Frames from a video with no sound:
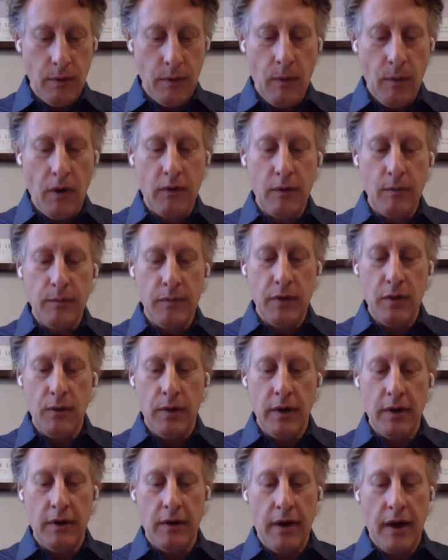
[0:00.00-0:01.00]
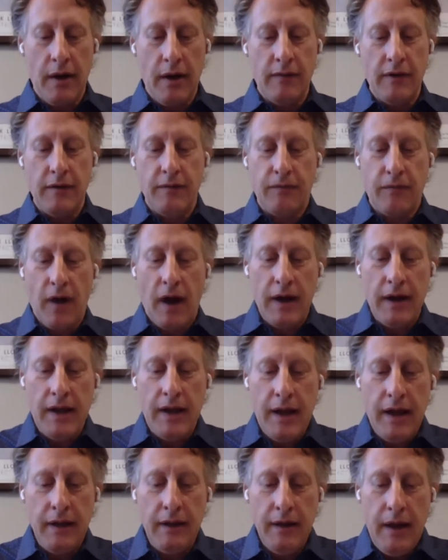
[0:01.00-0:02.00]
We welcome you here every
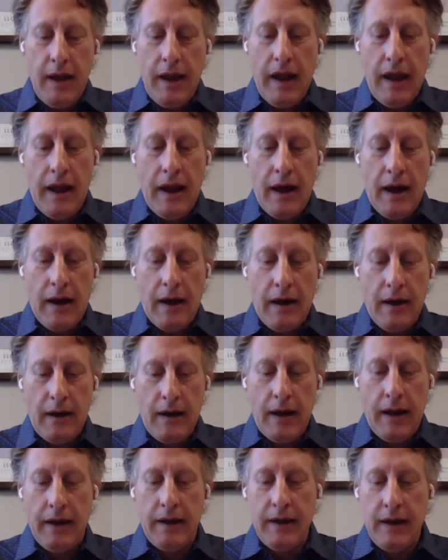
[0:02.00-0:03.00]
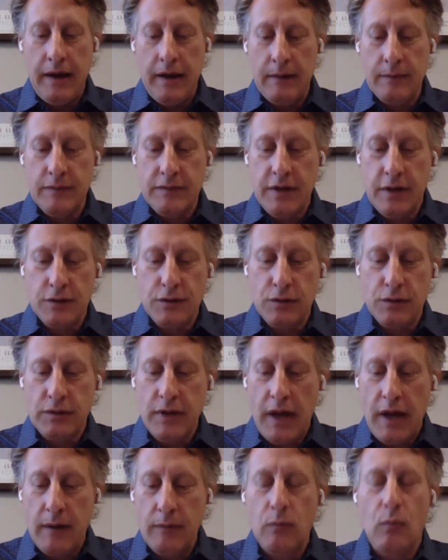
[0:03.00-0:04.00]
Friday, 8 a.m.
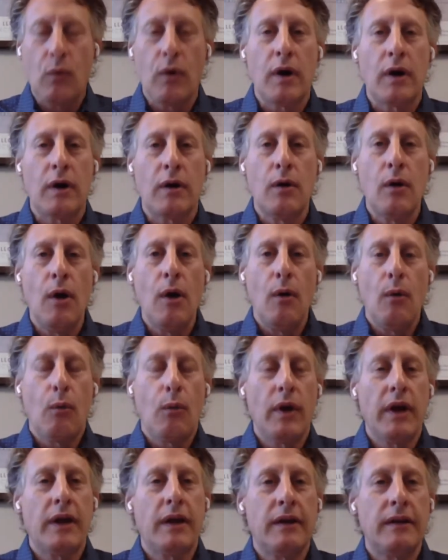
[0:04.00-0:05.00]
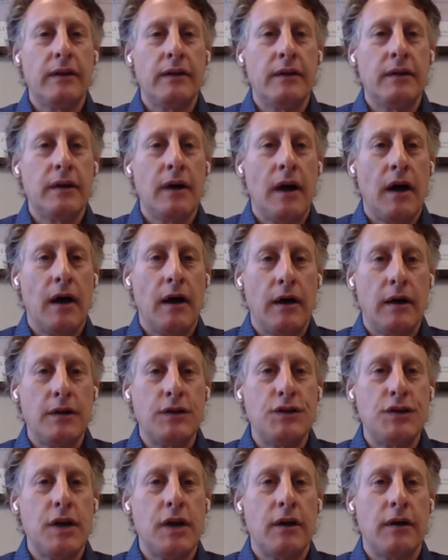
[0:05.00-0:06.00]
Central Time, where we can
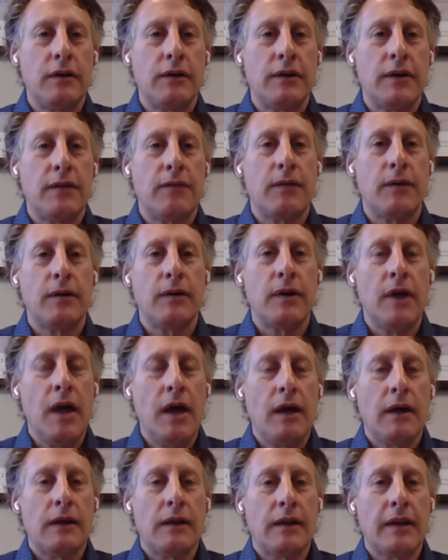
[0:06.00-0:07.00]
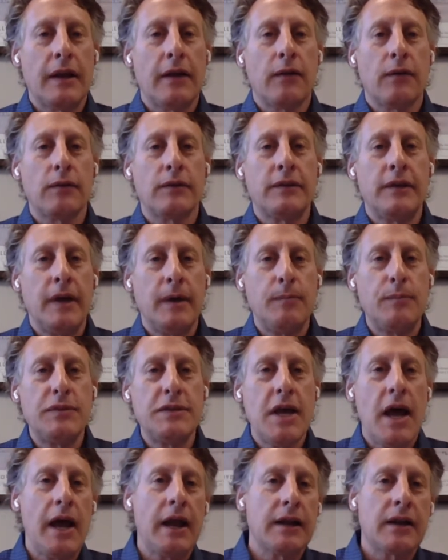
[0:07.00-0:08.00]
share different legal
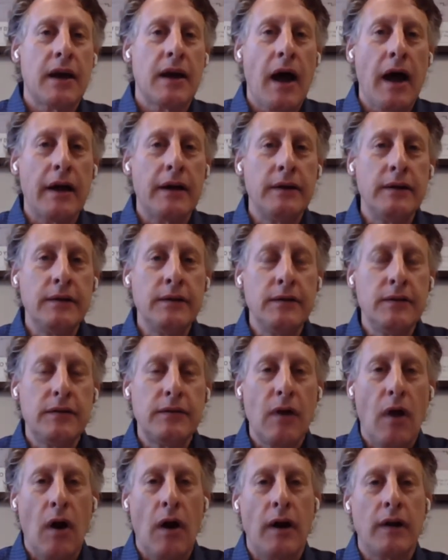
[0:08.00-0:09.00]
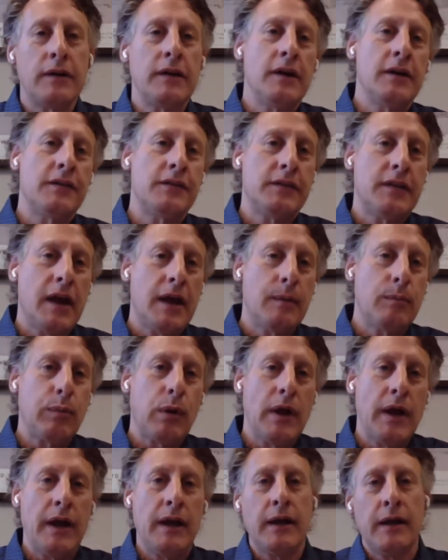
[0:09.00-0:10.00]
tips and guidance on
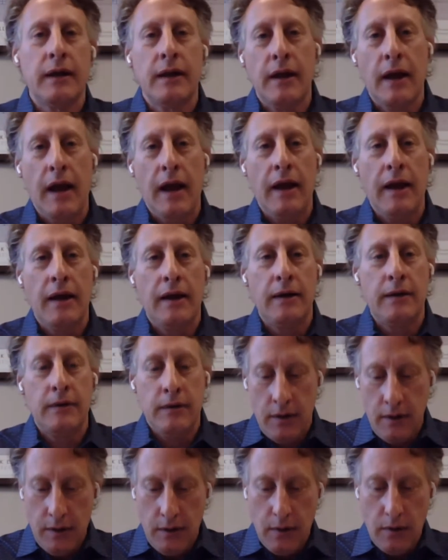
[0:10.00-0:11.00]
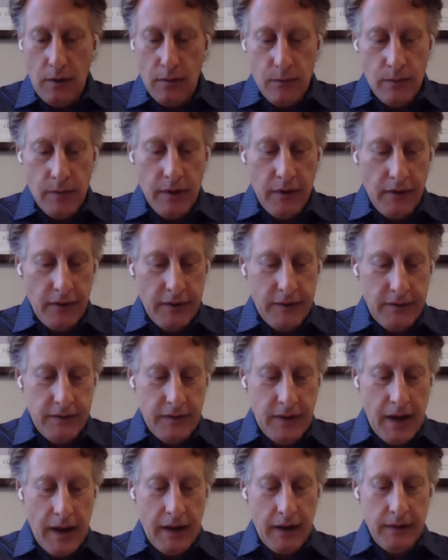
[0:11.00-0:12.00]
estate planning and real
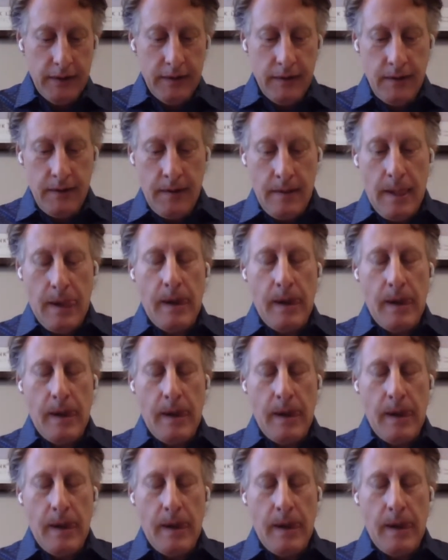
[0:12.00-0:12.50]
estate.